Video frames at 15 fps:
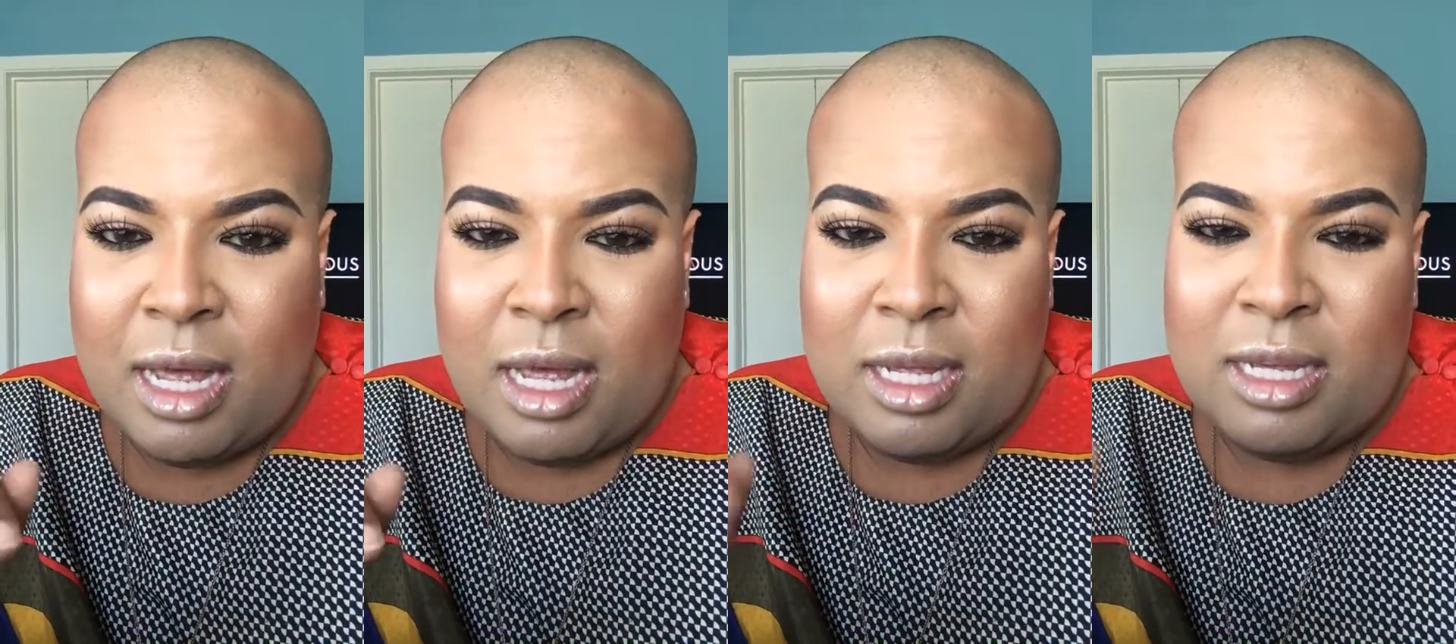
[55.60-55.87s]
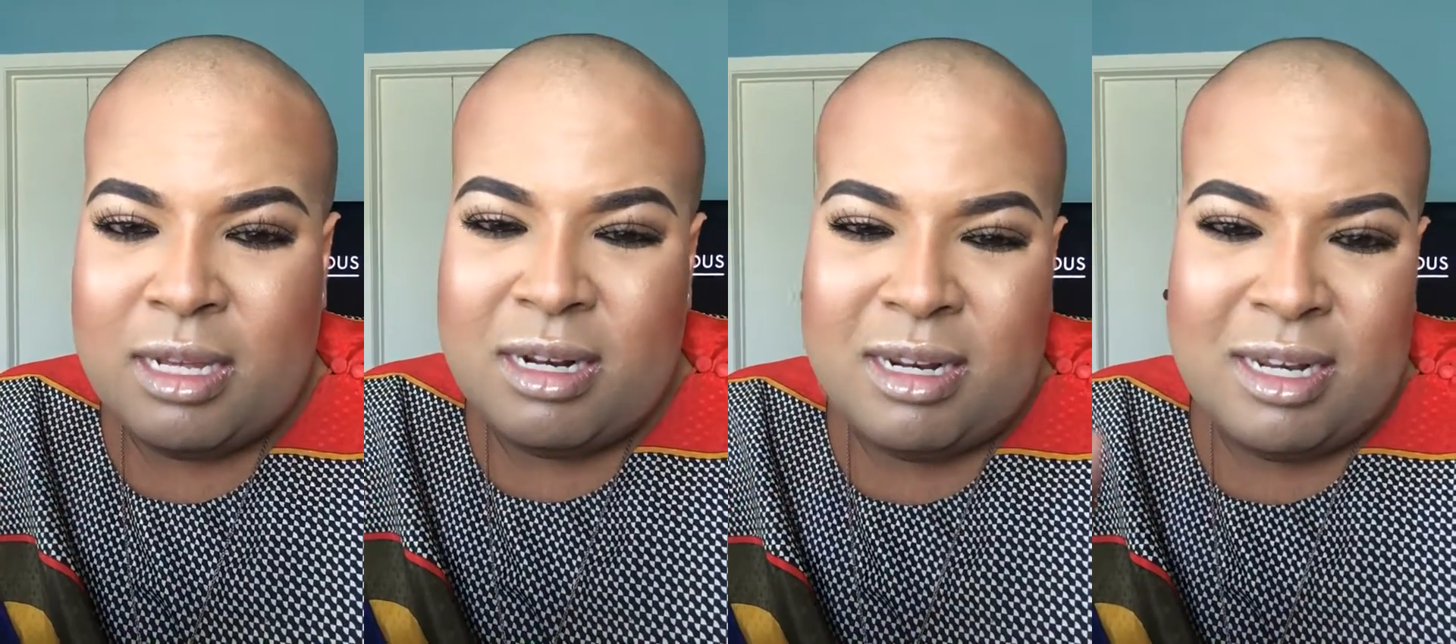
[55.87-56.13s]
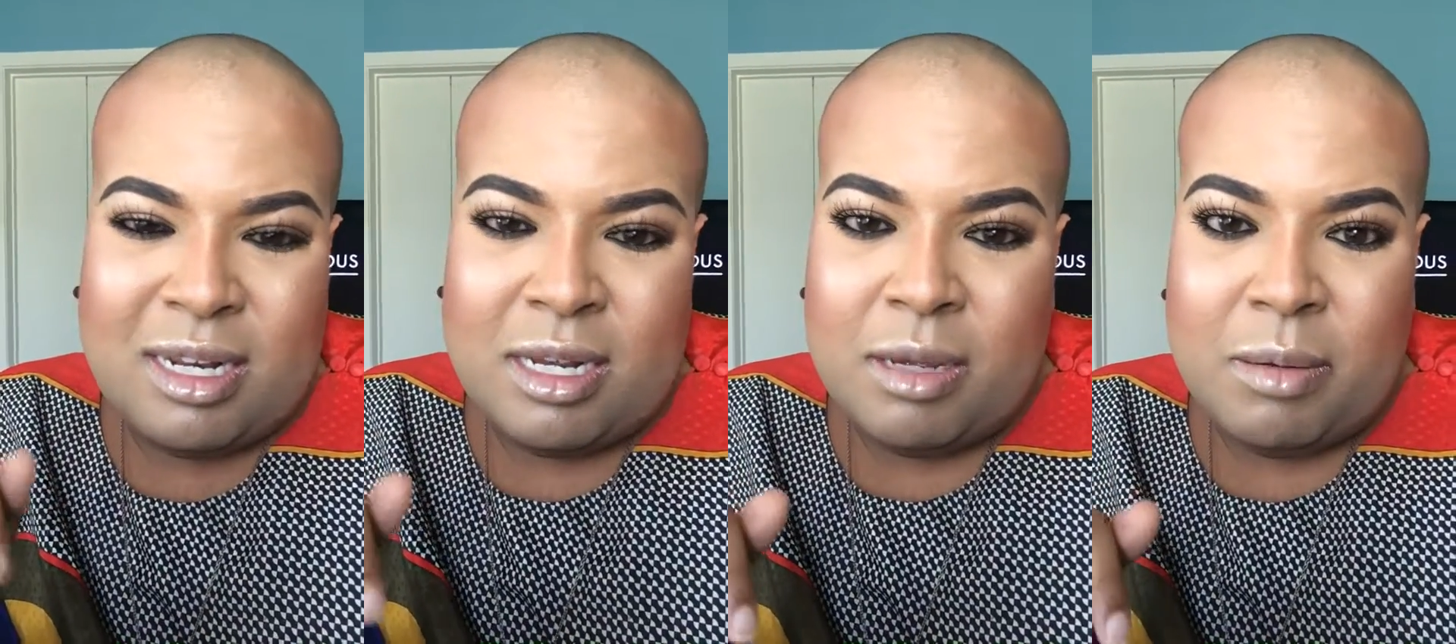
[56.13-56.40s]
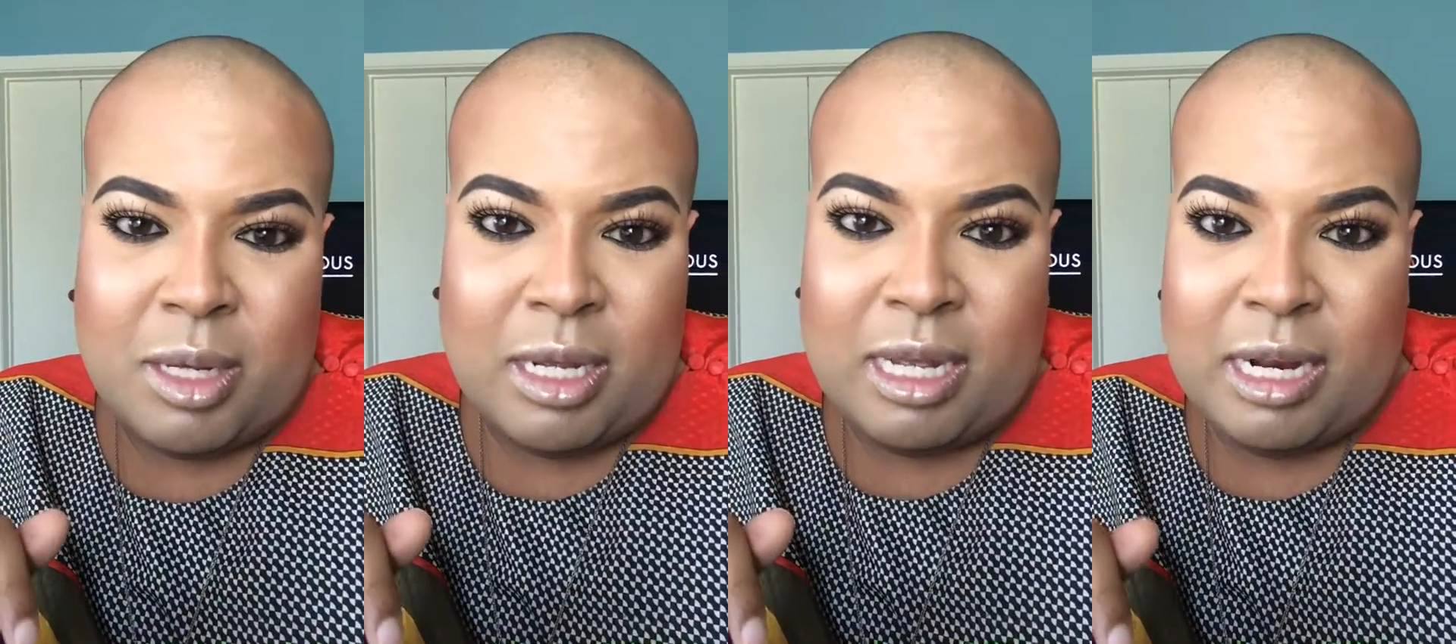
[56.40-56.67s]
couldn't tell you
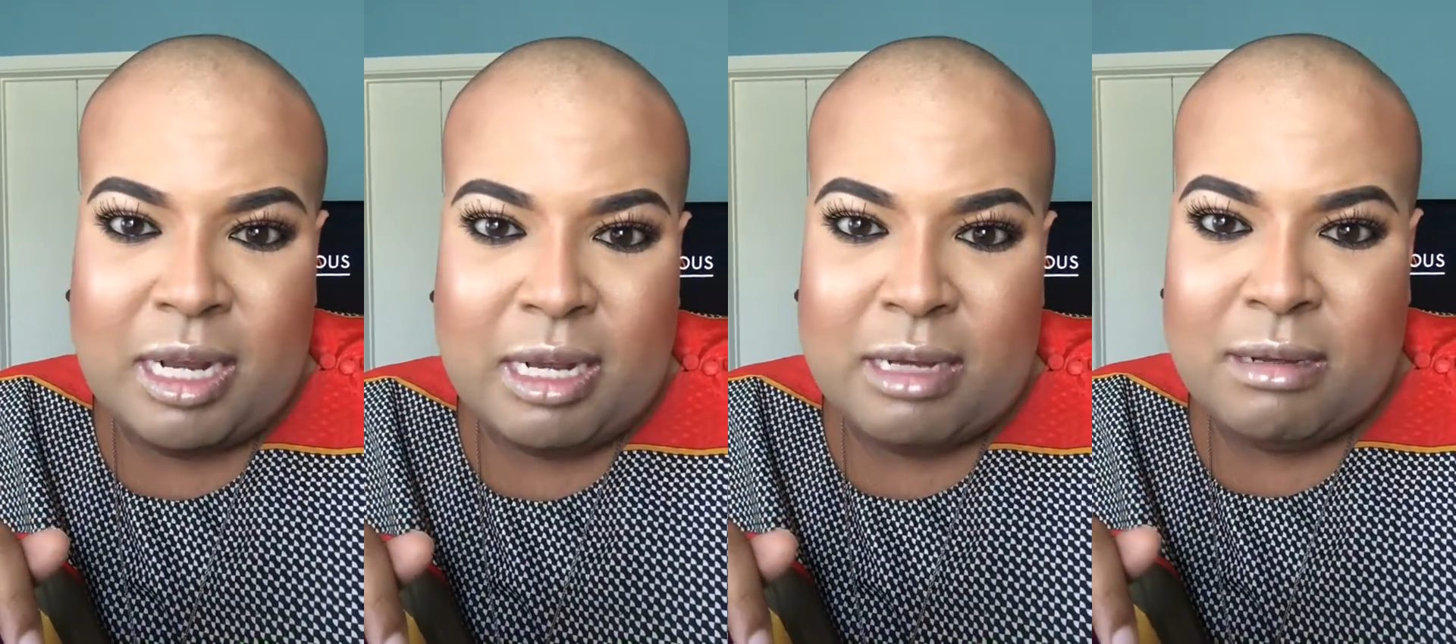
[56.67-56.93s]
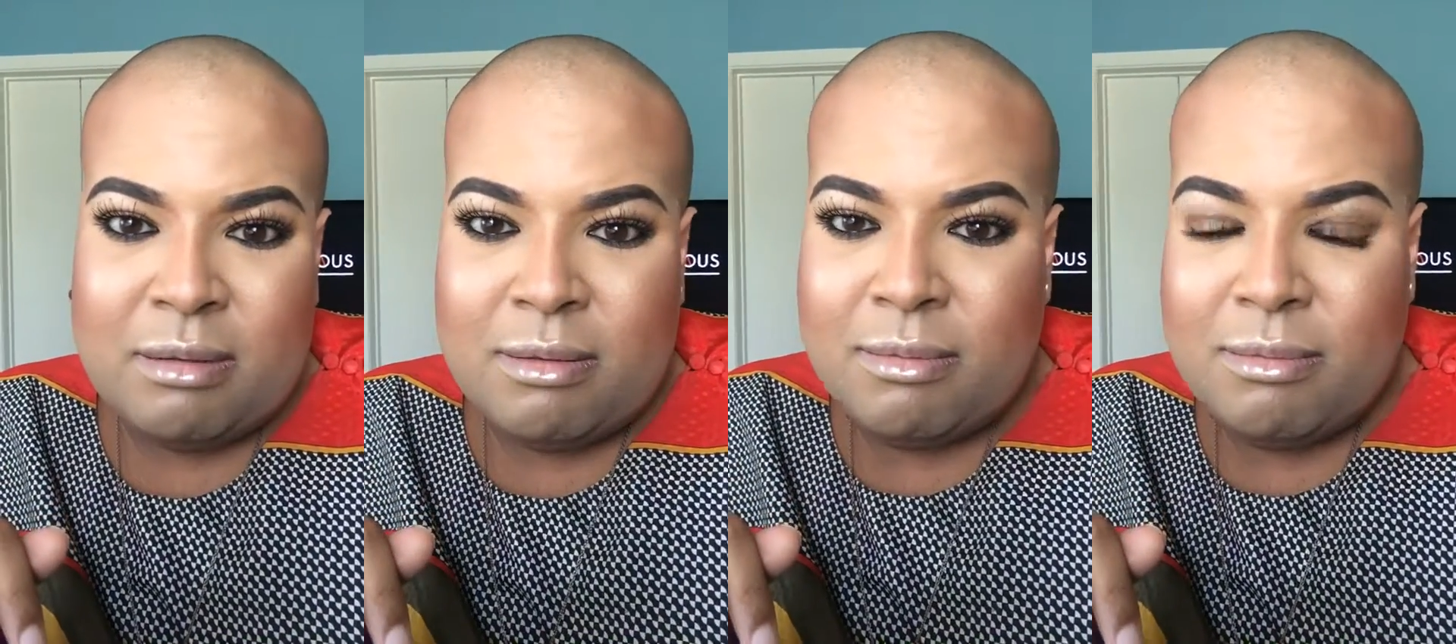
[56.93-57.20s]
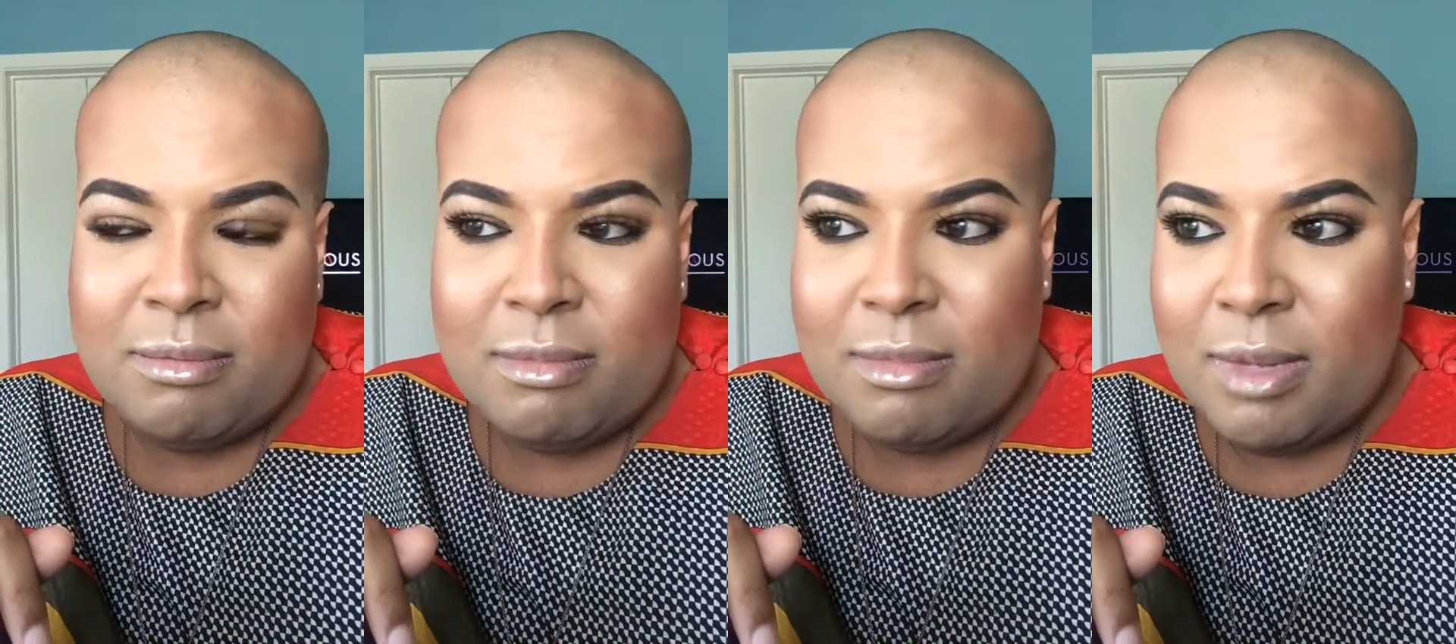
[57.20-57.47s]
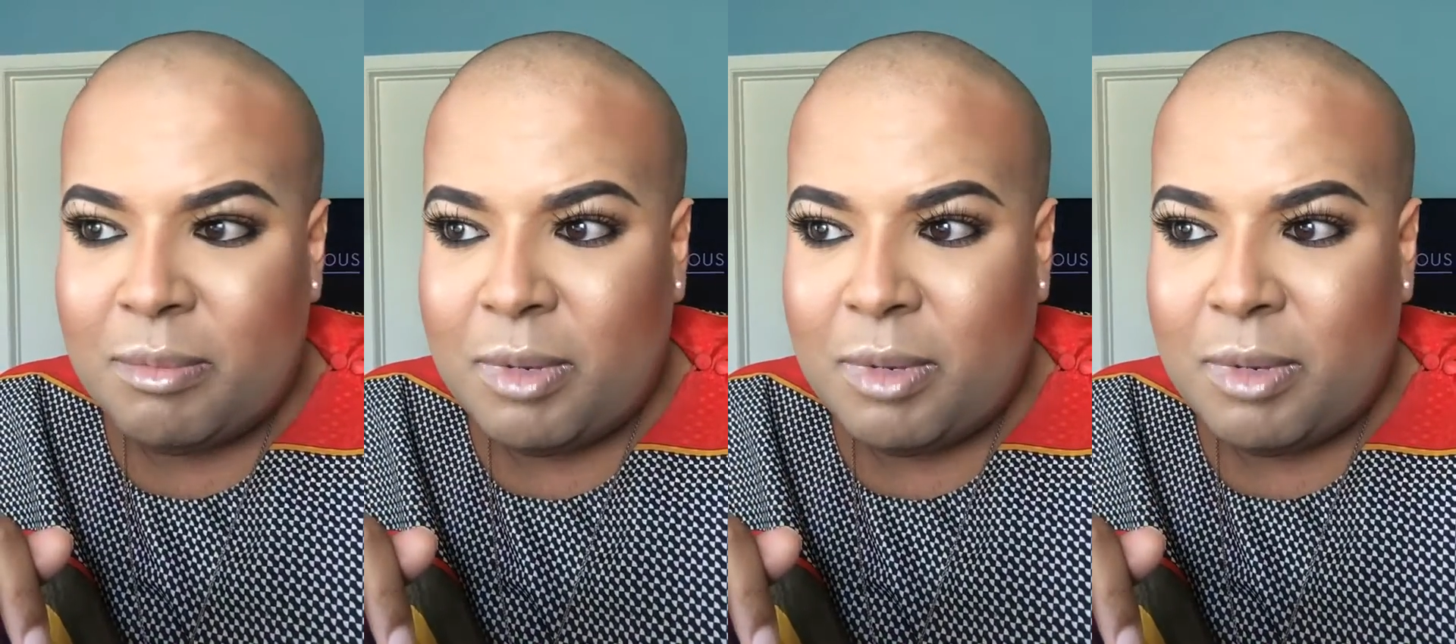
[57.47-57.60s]
about hunting. I'm